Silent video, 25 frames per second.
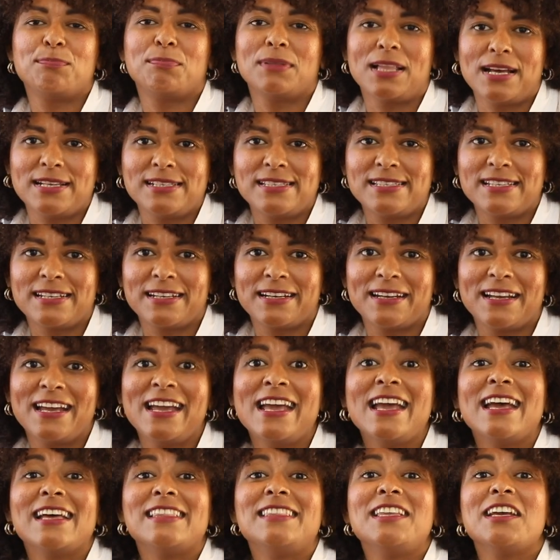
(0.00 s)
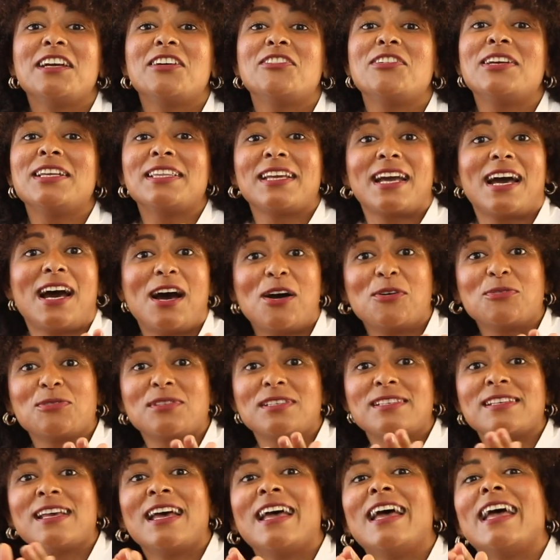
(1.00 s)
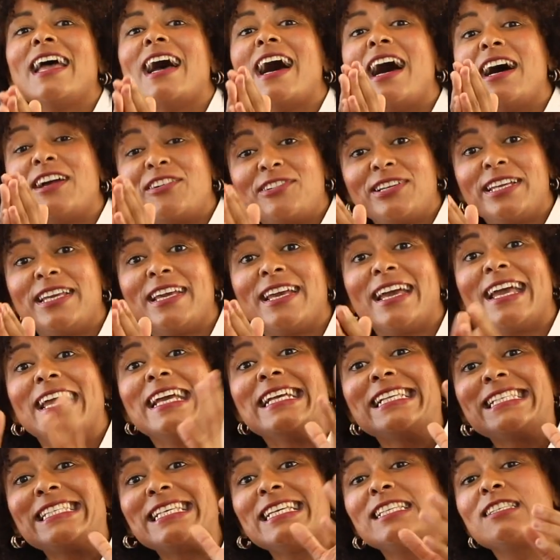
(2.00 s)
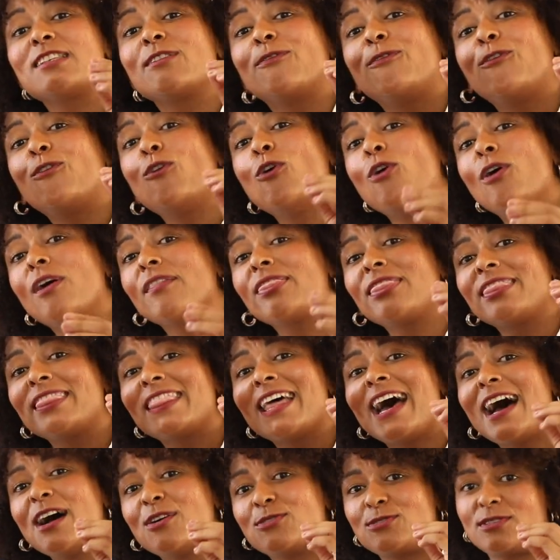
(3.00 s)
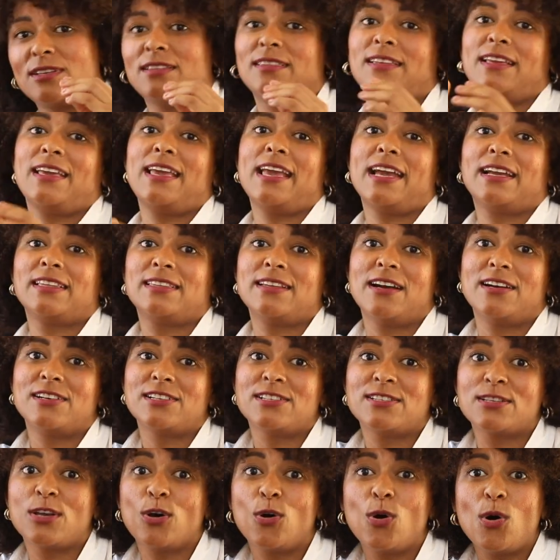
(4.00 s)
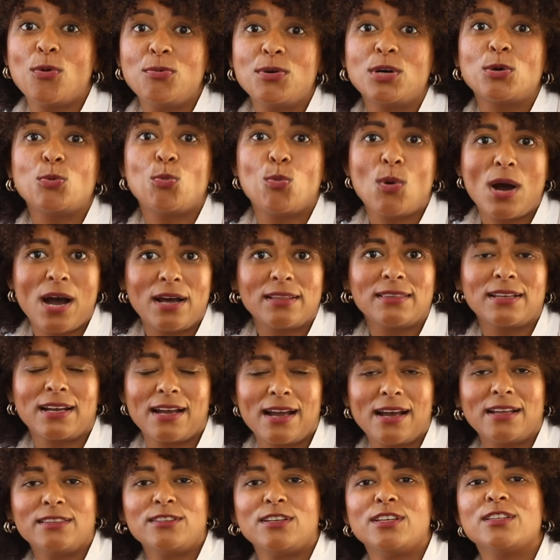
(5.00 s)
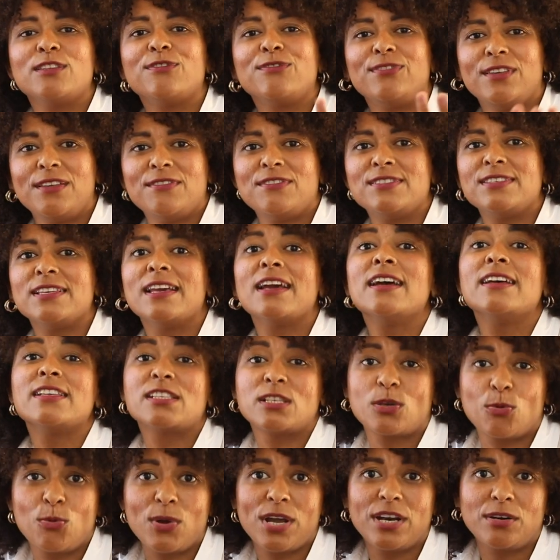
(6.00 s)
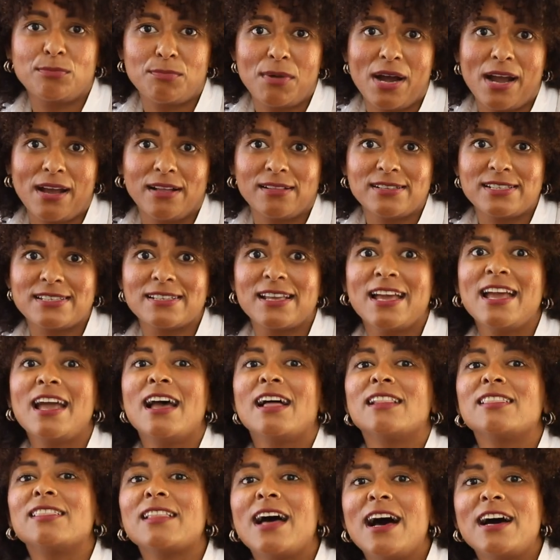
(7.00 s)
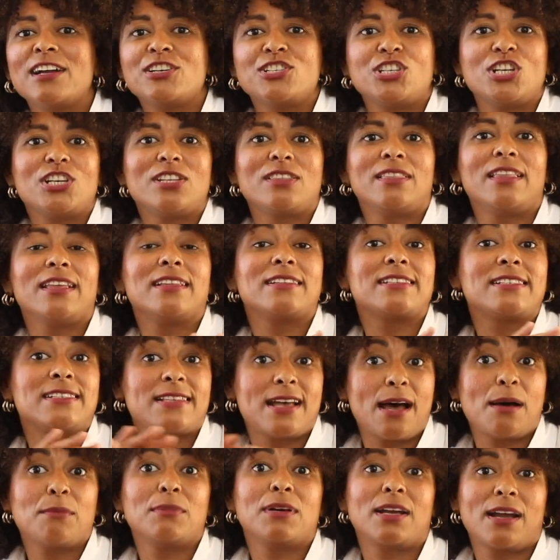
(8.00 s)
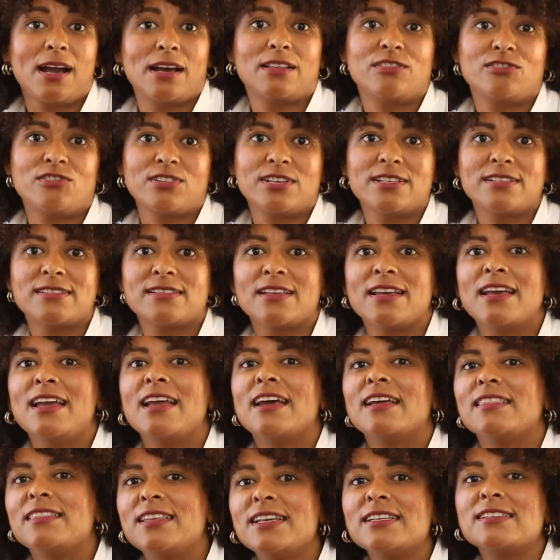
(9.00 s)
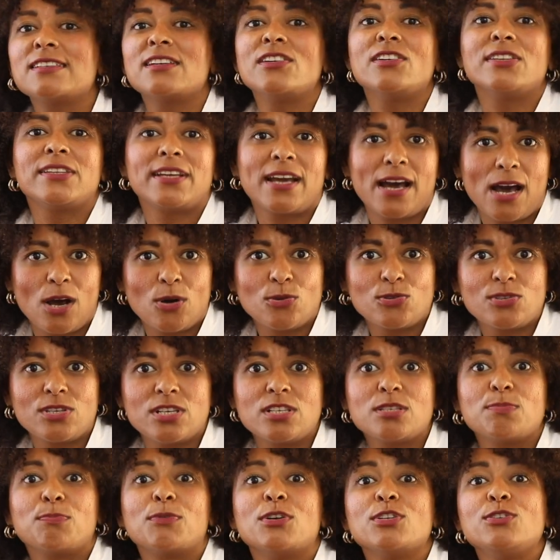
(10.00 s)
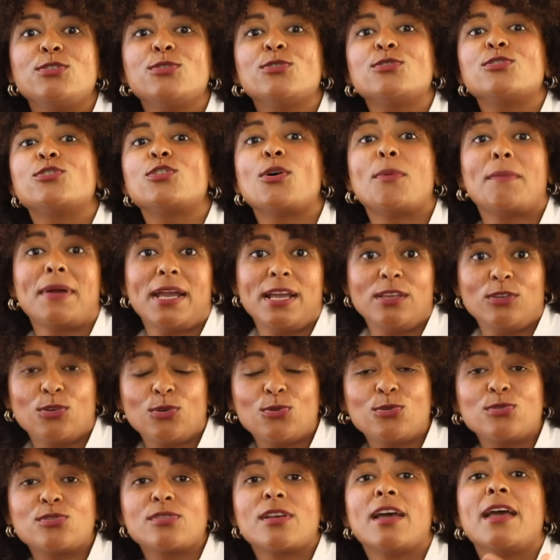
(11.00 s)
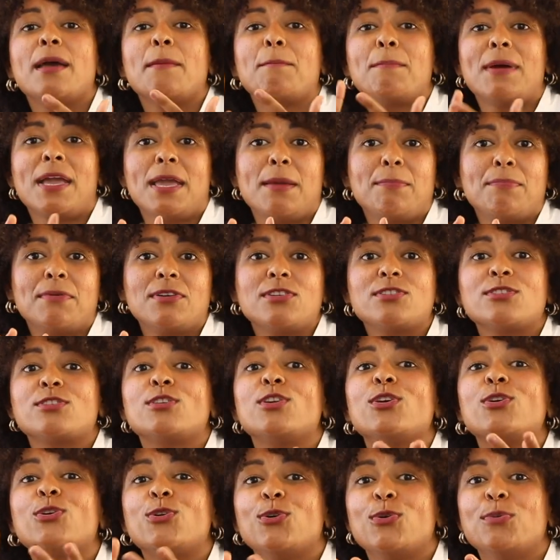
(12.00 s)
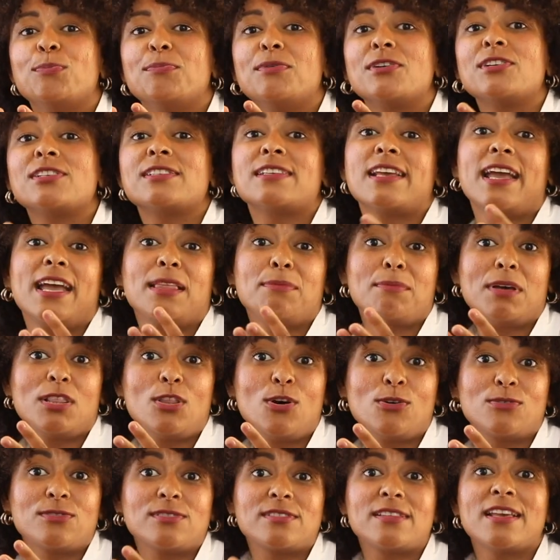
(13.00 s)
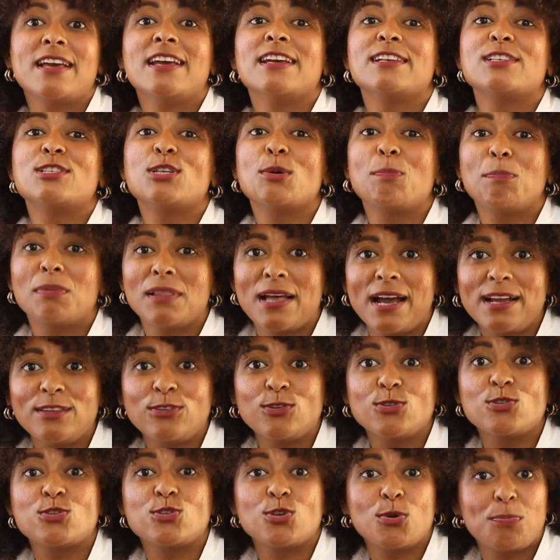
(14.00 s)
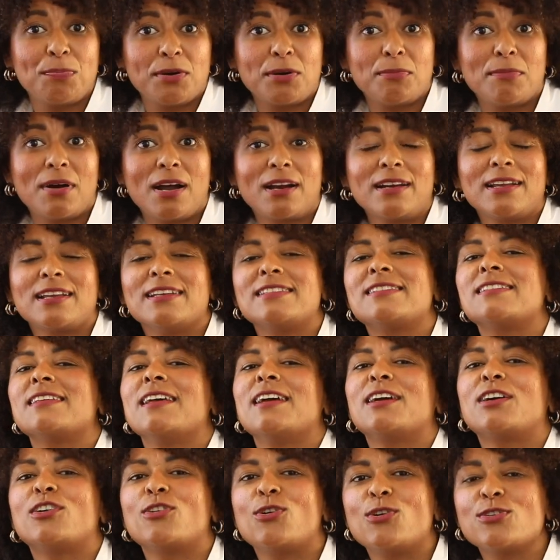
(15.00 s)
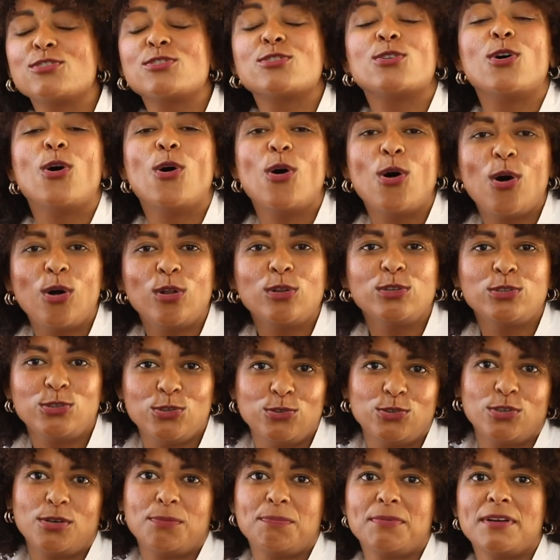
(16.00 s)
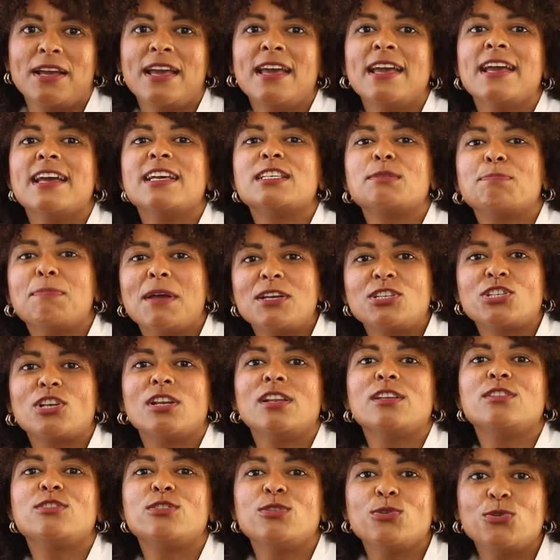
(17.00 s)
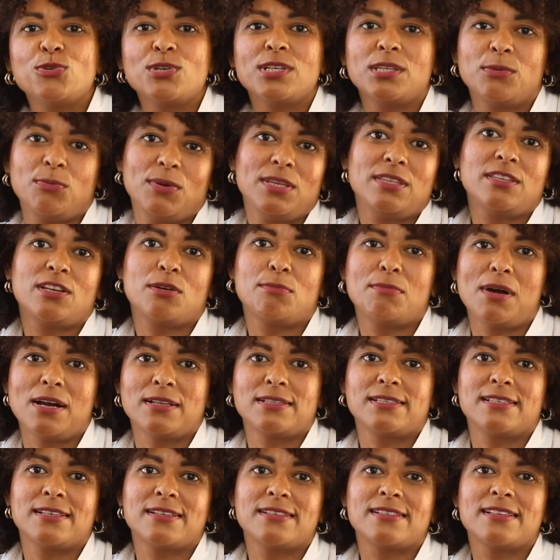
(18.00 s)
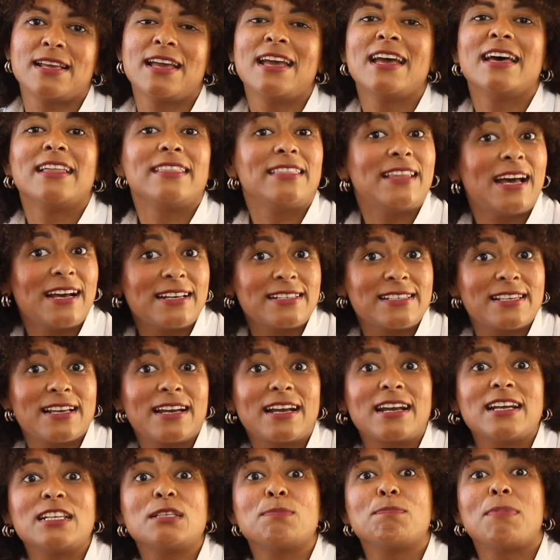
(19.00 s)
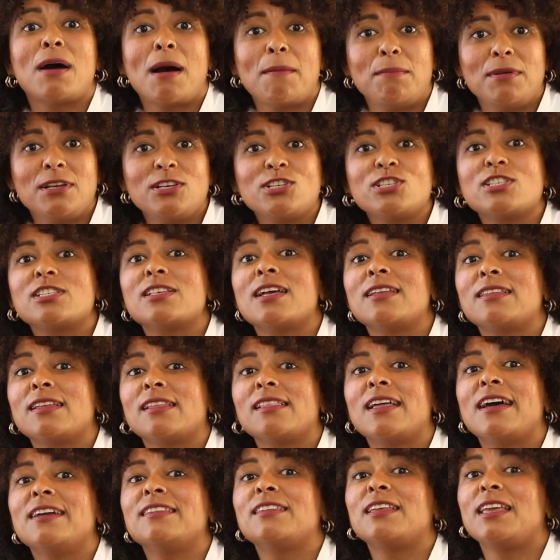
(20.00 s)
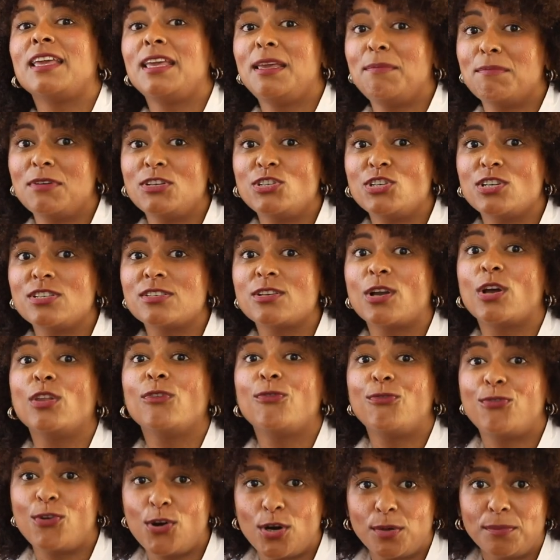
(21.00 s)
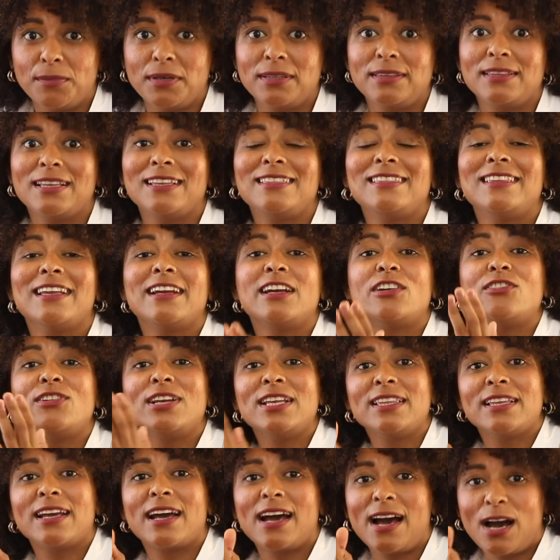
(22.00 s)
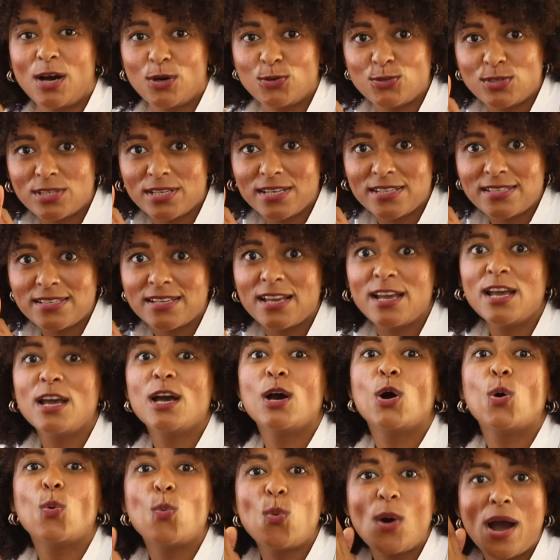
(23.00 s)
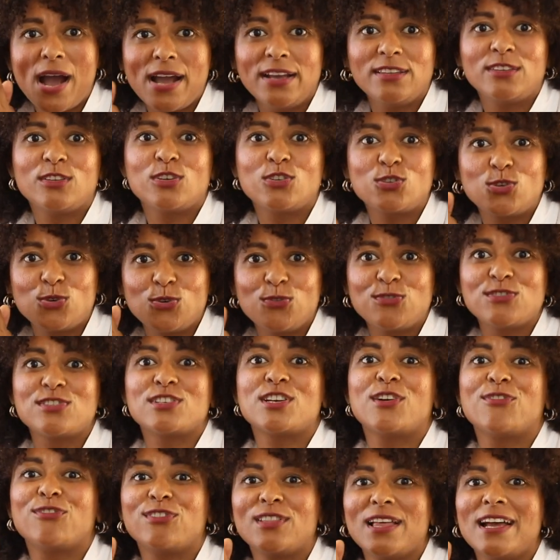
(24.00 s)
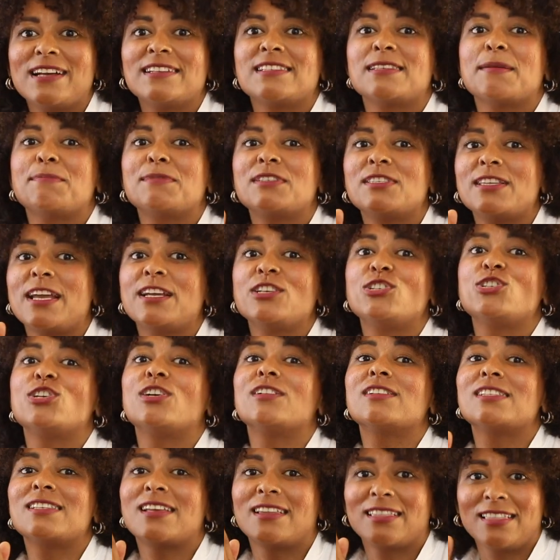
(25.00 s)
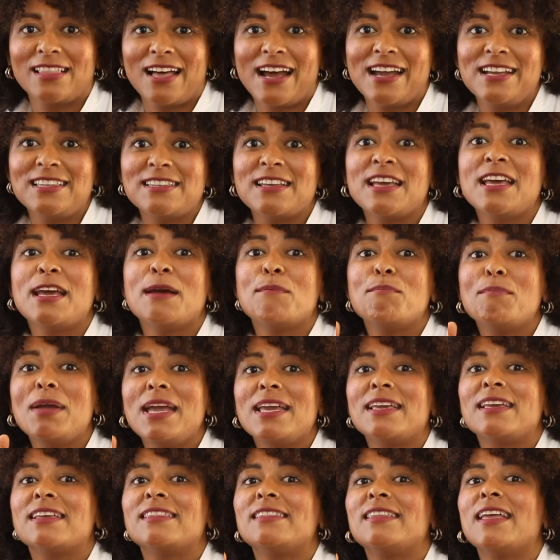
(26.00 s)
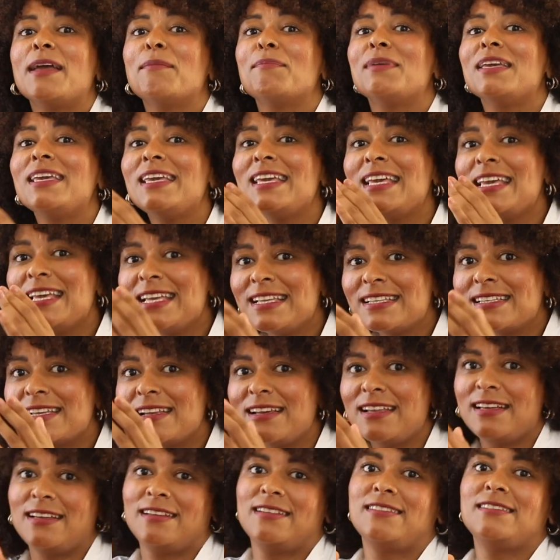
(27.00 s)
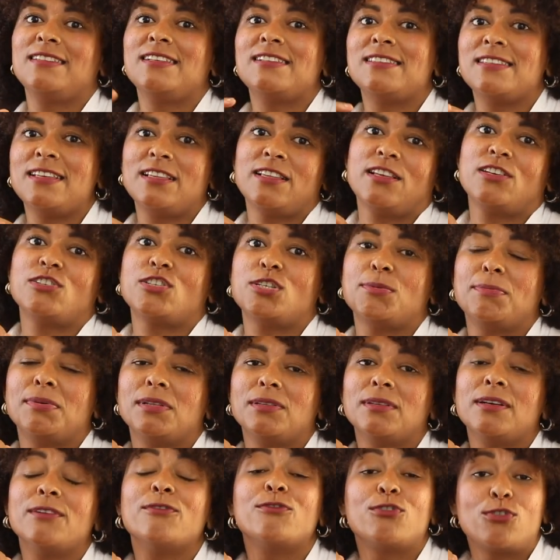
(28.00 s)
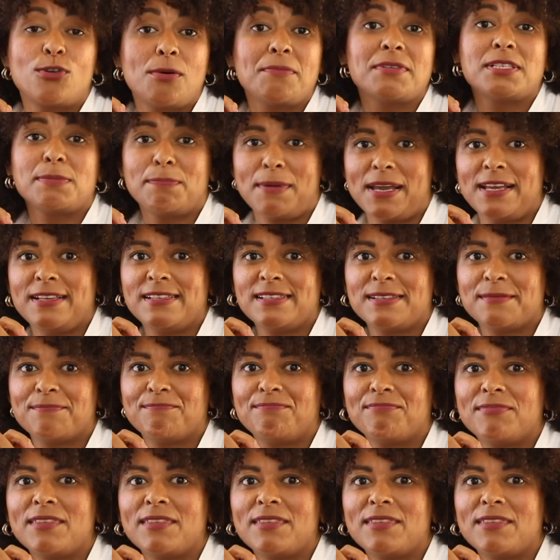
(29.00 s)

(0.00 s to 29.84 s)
plastic. The greenhouse area exceeds 4,000 hectares, over 150 square miles, larger than some countries. These greenhouses produce tomatoes, peppers, cucumbers, and melons, supplied to supermarkets across all Europe, especially during winter months. NASA has published satellite images confirming that the greenhouses' white roofs reflect substantial sunlight, making them easily distinguishable from space.